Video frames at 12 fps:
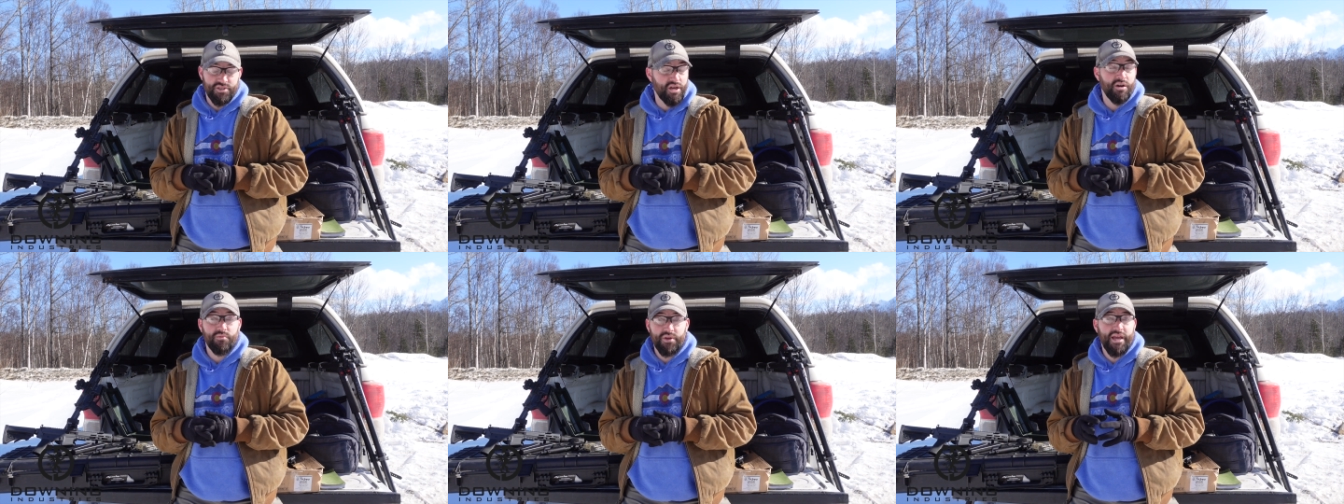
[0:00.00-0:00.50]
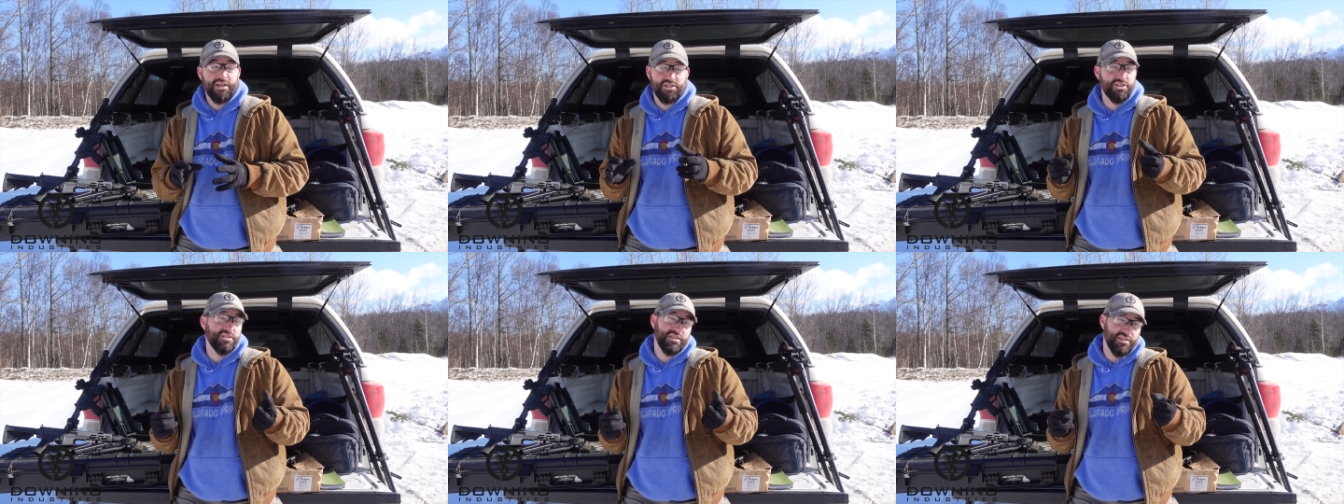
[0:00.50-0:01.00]
No, we actually
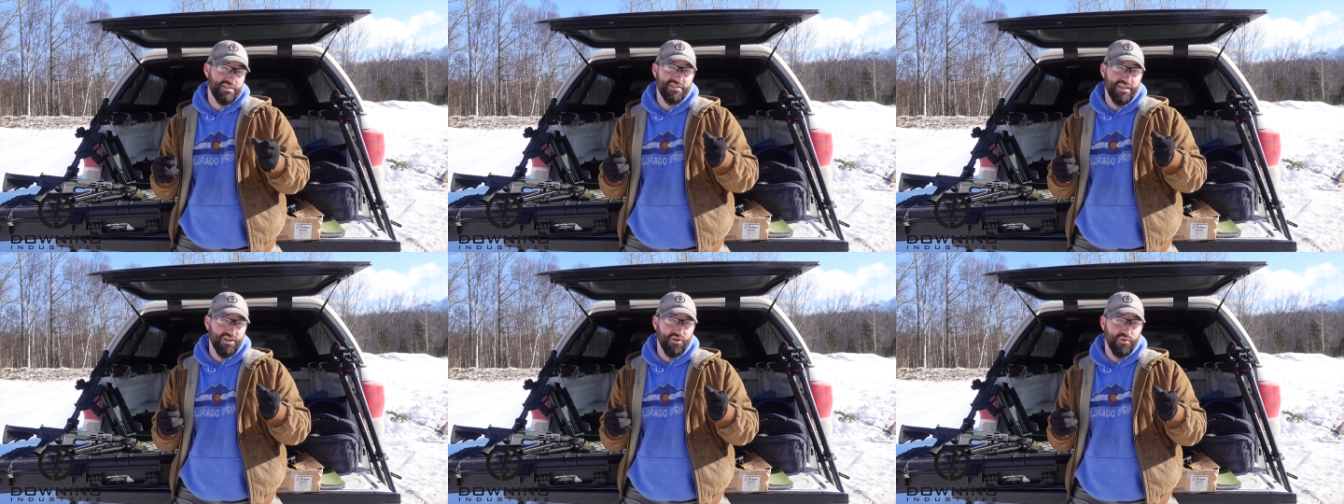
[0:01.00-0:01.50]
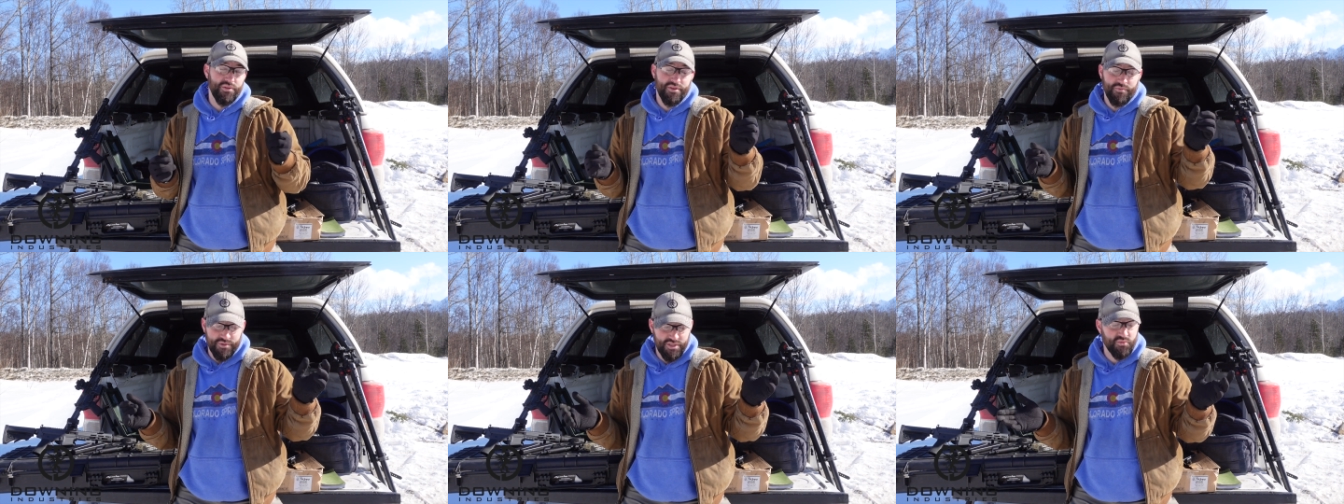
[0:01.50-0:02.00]
just needed to tinker with
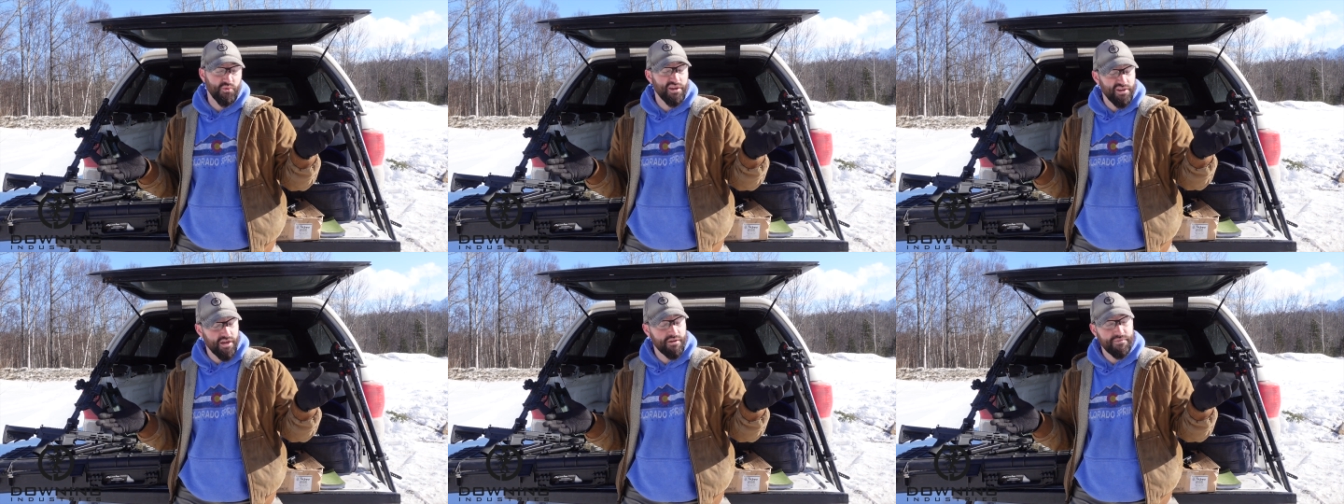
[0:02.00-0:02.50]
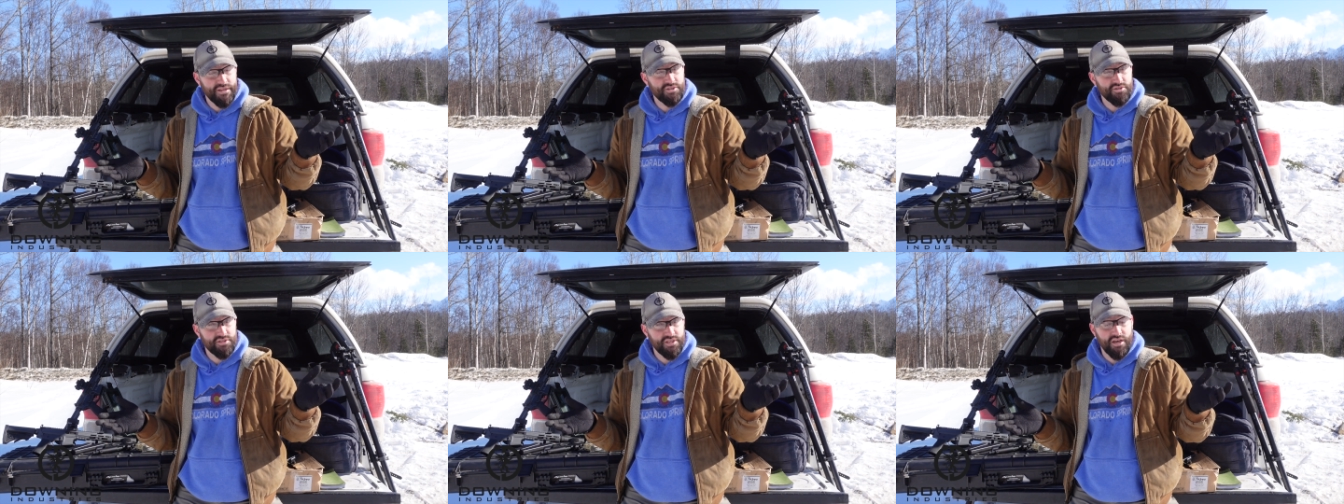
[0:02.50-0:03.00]
it, which is why you got to vet
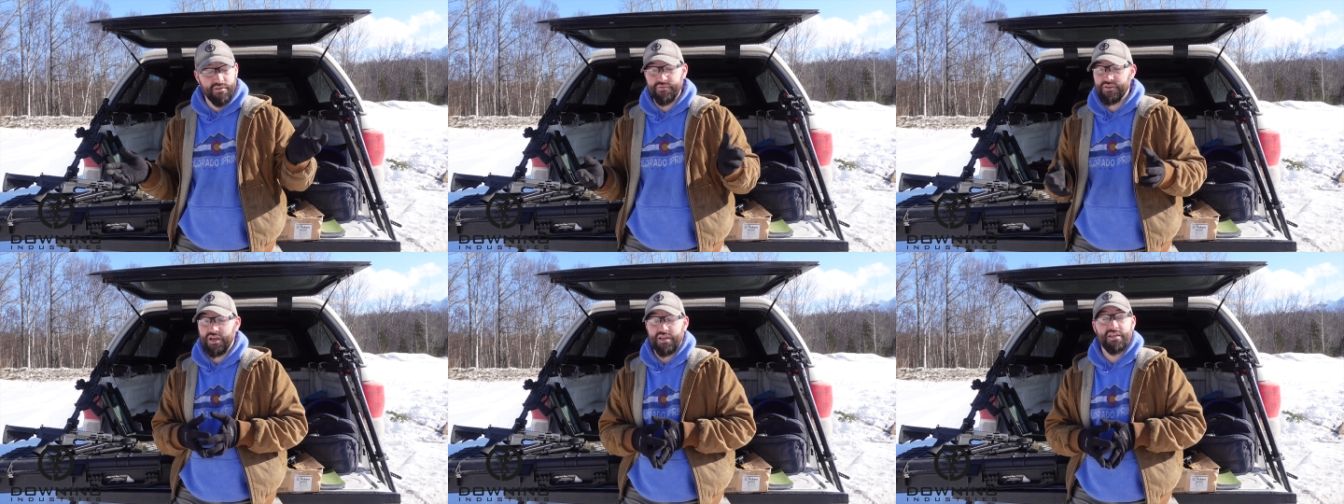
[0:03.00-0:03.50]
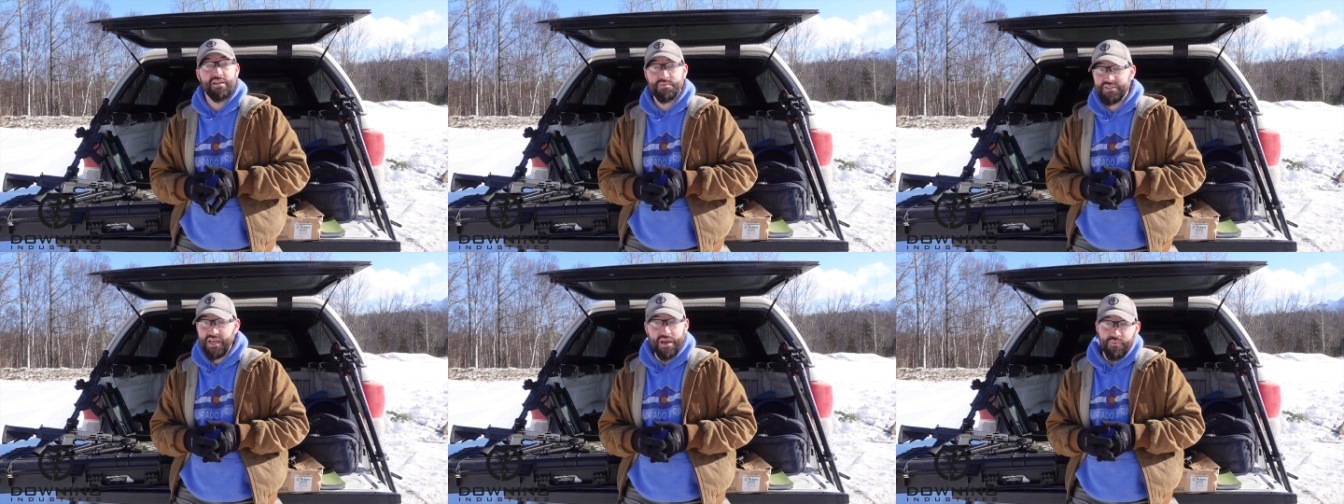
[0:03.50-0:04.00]
your stuff and not get
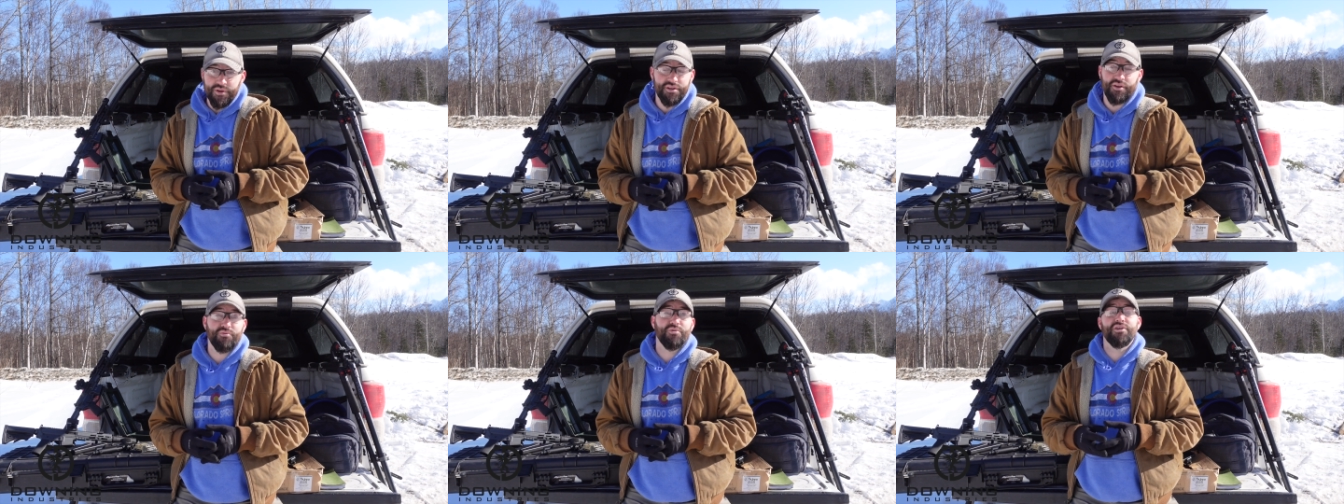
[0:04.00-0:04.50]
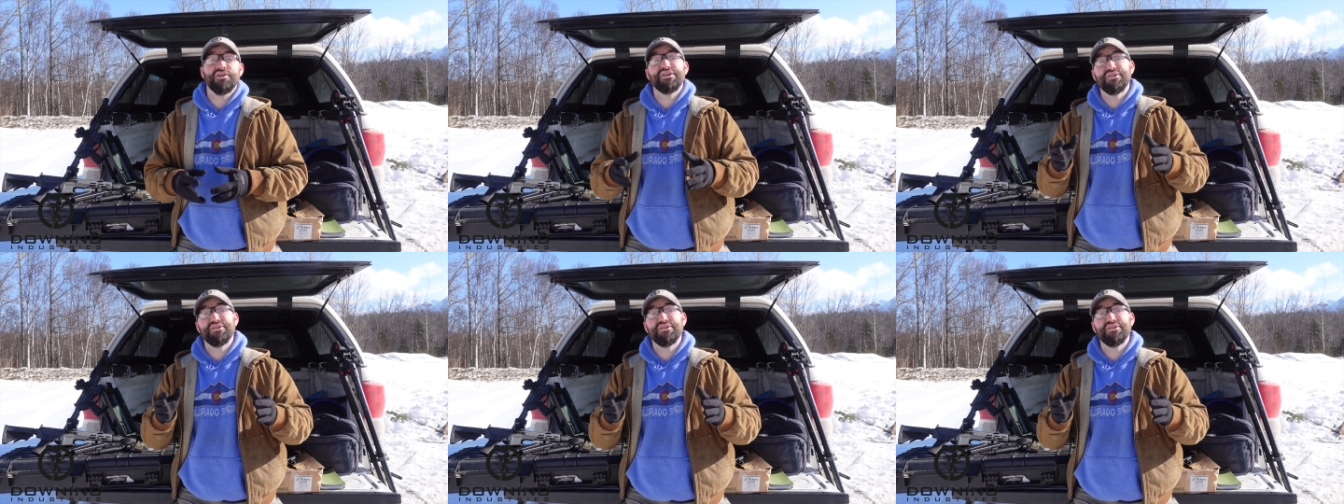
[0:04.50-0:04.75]
upset when it doesn't work.